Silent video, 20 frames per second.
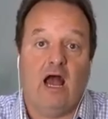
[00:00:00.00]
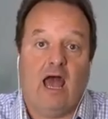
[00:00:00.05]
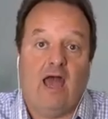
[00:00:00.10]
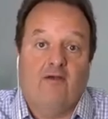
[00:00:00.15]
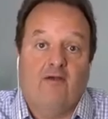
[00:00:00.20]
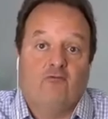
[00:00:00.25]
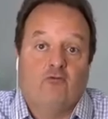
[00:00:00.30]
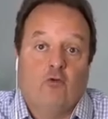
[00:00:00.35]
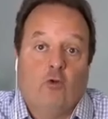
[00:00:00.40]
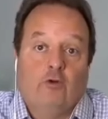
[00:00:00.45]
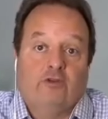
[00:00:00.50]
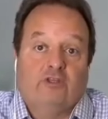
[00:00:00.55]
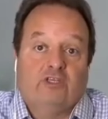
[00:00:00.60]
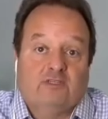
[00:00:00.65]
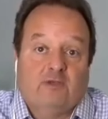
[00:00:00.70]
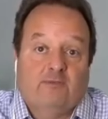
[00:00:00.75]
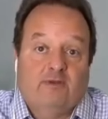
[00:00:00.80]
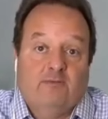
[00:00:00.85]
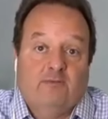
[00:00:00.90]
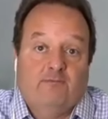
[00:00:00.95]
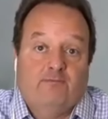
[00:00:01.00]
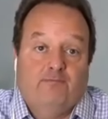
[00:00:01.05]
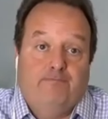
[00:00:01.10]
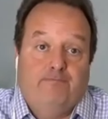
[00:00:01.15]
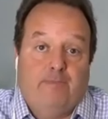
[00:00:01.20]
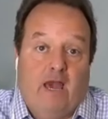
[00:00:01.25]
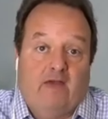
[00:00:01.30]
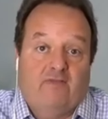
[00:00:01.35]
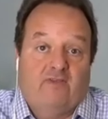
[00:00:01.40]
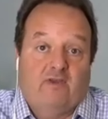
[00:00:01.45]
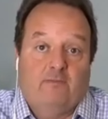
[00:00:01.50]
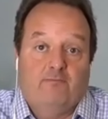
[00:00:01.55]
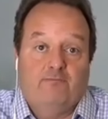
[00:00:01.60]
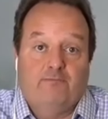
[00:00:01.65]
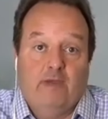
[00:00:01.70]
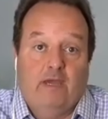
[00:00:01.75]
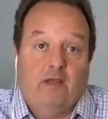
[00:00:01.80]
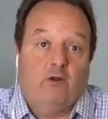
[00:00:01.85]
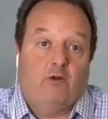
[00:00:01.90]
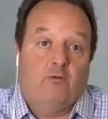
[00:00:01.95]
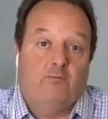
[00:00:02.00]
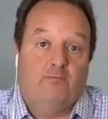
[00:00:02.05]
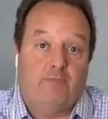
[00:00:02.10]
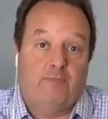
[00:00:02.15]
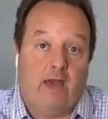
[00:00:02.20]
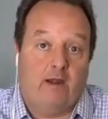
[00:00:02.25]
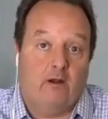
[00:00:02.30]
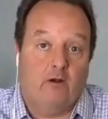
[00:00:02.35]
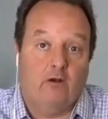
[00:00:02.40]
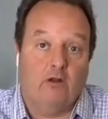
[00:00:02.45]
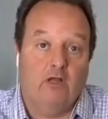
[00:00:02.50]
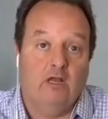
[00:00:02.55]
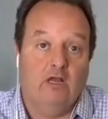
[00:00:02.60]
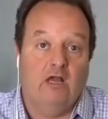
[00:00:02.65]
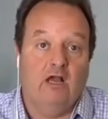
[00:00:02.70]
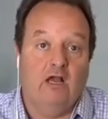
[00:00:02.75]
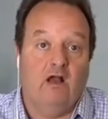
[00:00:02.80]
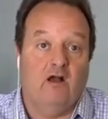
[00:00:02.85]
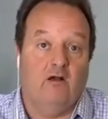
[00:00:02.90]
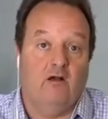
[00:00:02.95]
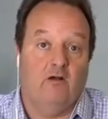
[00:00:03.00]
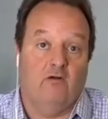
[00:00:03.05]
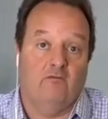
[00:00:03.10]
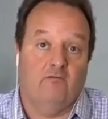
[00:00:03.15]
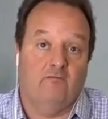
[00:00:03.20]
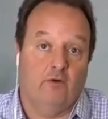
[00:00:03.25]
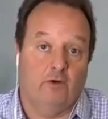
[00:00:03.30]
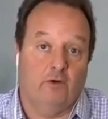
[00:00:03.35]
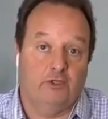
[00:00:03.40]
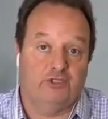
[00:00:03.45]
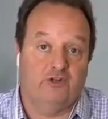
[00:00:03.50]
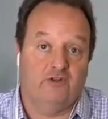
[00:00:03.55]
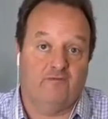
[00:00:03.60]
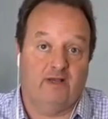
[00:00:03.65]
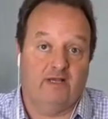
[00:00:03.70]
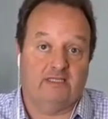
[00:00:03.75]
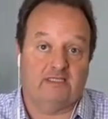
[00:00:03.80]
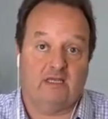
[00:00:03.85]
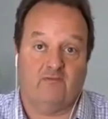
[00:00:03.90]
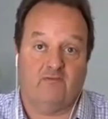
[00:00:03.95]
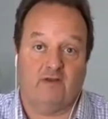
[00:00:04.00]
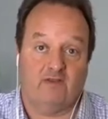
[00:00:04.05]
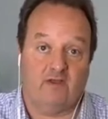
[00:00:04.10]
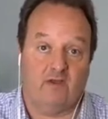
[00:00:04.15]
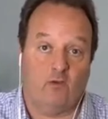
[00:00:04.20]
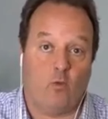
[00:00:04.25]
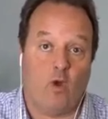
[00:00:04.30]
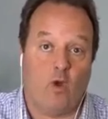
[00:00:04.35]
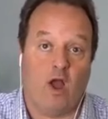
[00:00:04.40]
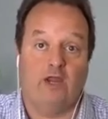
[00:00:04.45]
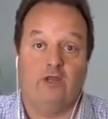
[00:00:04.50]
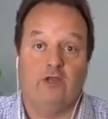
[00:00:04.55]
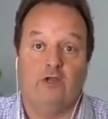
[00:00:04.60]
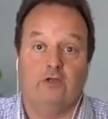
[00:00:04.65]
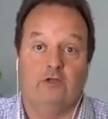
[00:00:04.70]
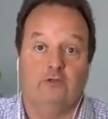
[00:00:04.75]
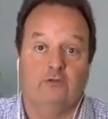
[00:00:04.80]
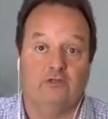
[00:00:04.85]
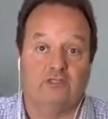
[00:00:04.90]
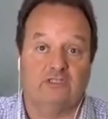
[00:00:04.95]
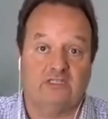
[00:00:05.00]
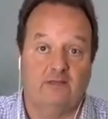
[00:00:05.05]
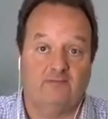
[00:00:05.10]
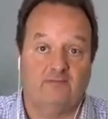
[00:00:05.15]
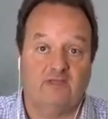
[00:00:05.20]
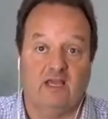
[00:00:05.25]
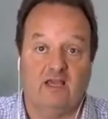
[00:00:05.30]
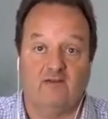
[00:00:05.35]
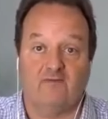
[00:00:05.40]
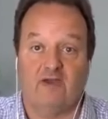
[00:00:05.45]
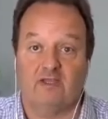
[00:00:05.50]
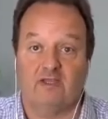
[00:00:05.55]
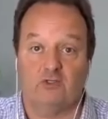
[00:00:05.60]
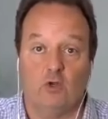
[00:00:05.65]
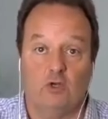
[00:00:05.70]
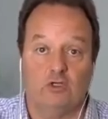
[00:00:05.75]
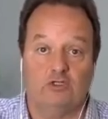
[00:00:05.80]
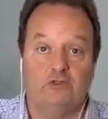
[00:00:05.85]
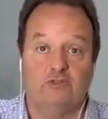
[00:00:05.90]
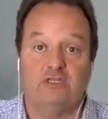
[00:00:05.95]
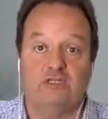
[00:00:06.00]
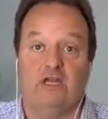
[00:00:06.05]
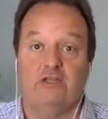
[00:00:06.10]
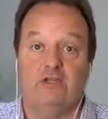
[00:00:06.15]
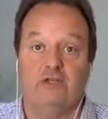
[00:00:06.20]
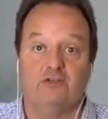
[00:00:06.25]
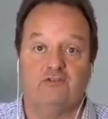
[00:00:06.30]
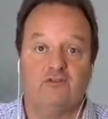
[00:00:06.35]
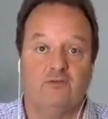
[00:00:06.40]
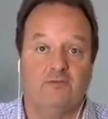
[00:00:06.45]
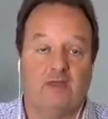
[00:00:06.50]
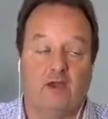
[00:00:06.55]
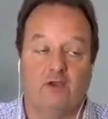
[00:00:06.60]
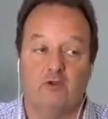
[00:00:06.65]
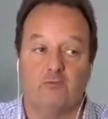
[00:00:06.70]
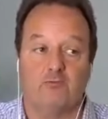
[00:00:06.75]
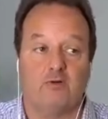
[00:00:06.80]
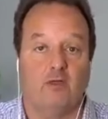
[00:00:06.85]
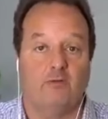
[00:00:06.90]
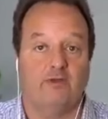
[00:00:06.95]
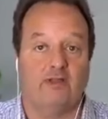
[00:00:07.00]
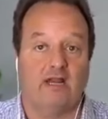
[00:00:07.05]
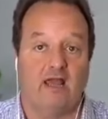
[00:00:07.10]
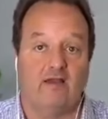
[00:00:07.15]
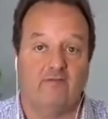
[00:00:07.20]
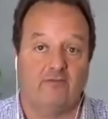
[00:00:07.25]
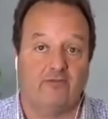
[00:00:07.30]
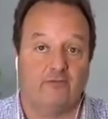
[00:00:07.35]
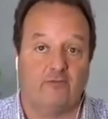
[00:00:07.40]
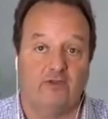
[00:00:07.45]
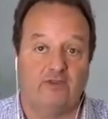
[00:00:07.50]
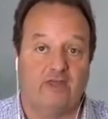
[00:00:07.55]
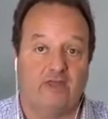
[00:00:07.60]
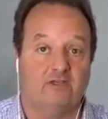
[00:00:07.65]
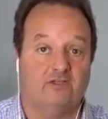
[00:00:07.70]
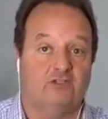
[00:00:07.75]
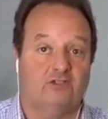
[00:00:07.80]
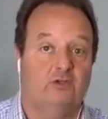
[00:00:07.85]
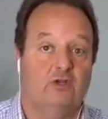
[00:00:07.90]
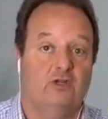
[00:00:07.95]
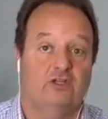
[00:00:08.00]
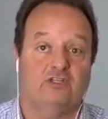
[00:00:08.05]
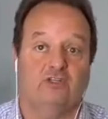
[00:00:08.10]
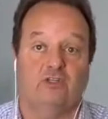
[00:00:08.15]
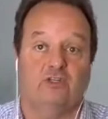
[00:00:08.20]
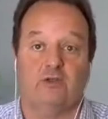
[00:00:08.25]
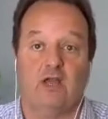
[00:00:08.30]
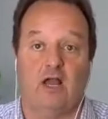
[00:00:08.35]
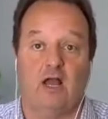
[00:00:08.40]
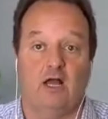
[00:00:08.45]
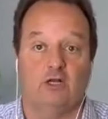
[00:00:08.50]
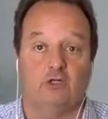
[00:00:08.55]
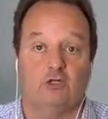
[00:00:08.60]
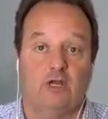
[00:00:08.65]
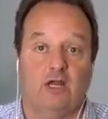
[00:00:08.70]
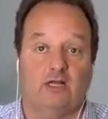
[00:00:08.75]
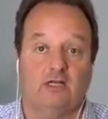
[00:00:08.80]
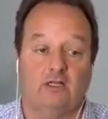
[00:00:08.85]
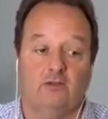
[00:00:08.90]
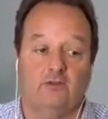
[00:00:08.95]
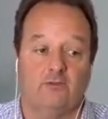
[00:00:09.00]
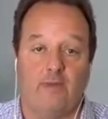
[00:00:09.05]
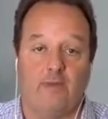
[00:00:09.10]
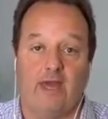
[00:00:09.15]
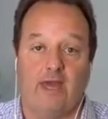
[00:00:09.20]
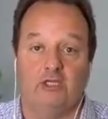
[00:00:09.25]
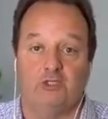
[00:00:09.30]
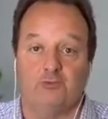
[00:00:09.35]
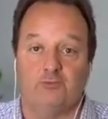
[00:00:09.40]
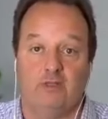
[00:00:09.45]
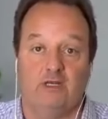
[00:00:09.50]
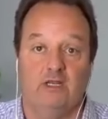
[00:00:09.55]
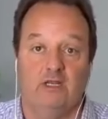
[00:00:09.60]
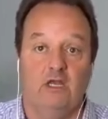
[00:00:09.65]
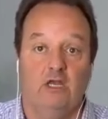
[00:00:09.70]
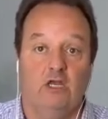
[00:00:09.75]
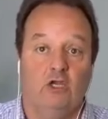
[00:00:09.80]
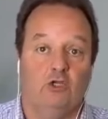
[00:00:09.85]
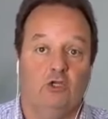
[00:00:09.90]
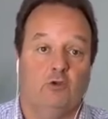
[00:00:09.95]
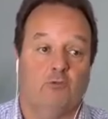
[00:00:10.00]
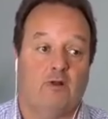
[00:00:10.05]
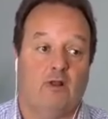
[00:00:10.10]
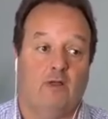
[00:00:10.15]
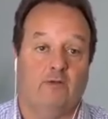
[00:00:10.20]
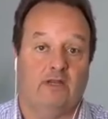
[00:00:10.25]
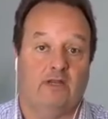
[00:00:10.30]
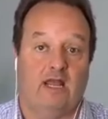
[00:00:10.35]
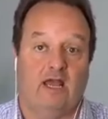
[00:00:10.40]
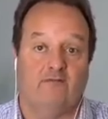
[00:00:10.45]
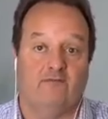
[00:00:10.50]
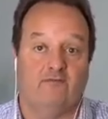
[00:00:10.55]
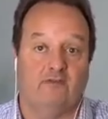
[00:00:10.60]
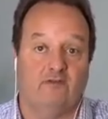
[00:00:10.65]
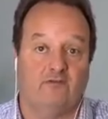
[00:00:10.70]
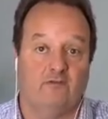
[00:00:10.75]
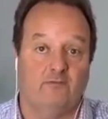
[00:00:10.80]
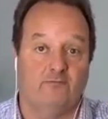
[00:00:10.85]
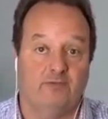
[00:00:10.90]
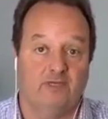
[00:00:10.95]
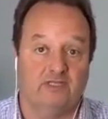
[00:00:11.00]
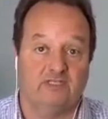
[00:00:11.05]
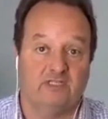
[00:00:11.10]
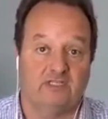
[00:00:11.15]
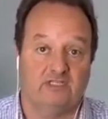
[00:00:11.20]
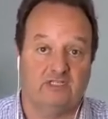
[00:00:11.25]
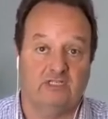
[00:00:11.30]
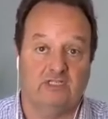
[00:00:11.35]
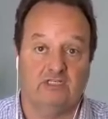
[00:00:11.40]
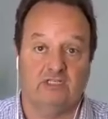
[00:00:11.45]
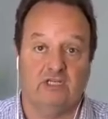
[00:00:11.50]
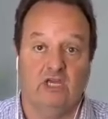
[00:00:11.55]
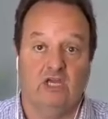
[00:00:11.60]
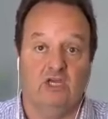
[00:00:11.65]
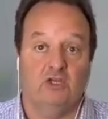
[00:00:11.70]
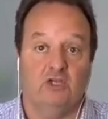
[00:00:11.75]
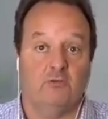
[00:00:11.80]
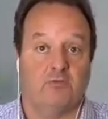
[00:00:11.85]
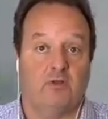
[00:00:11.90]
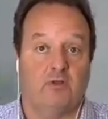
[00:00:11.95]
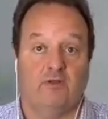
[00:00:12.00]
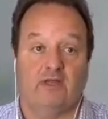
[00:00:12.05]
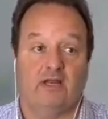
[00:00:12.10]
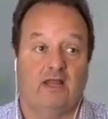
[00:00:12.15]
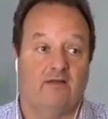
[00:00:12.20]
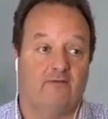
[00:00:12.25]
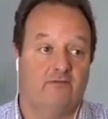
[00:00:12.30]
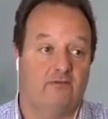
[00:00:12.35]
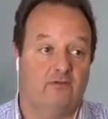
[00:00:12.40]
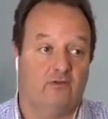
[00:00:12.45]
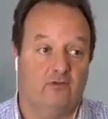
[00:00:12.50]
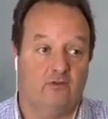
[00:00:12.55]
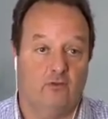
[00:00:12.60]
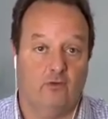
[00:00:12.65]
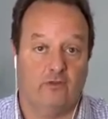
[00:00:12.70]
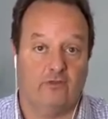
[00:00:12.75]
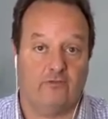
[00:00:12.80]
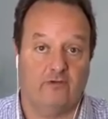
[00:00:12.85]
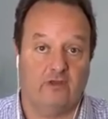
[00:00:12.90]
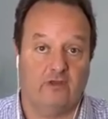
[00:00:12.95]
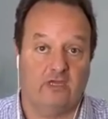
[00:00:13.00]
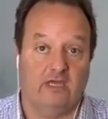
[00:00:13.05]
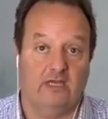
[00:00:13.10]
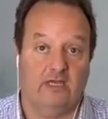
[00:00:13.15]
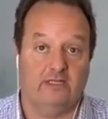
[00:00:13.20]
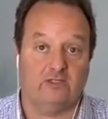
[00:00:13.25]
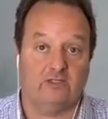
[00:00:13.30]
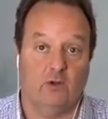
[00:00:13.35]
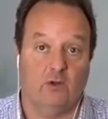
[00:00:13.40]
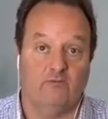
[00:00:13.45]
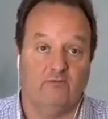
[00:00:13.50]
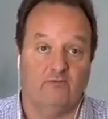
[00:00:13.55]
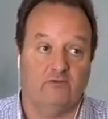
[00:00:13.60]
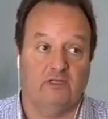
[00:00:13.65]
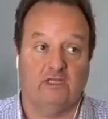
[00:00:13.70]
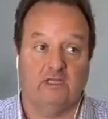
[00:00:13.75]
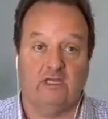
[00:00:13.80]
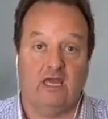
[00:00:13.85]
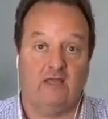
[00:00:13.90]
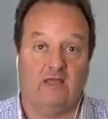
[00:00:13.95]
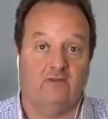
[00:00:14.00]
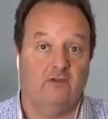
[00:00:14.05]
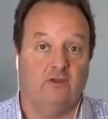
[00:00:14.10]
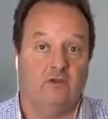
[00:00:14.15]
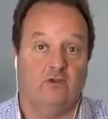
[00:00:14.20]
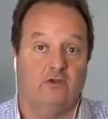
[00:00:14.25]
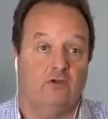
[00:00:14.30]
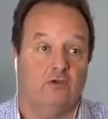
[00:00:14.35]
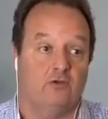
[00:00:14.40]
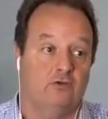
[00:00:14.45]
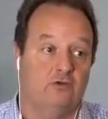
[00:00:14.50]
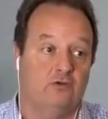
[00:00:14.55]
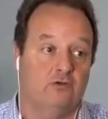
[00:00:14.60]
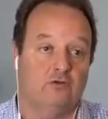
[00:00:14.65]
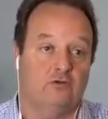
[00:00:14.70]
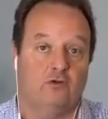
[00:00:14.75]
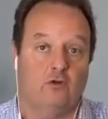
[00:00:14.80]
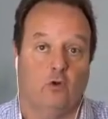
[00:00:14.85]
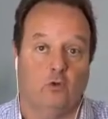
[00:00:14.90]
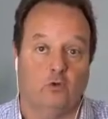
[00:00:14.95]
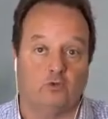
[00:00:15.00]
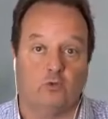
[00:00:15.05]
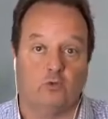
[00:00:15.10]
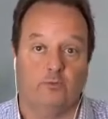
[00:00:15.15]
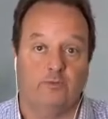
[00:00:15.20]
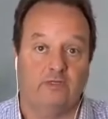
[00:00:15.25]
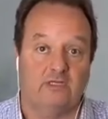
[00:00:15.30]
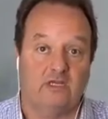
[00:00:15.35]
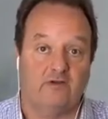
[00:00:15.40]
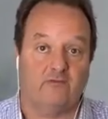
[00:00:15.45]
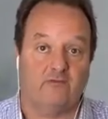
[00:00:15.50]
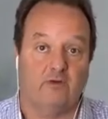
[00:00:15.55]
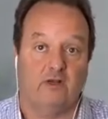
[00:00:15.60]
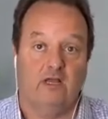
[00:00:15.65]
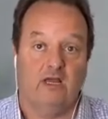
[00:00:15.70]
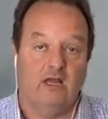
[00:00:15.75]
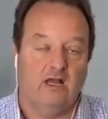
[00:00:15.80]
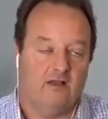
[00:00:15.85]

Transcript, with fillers: I've grown into somebody, I think, bigger and better, a version of myself. And I think, Wyatt, you're going to do the same thing. If I talk to you 10 years from now, you're probably going to have 3,000 units under contract, under management. You're probably going to have different businesses. You're probably going to have 2 or 3 kids, hopefully, and your goals will be different.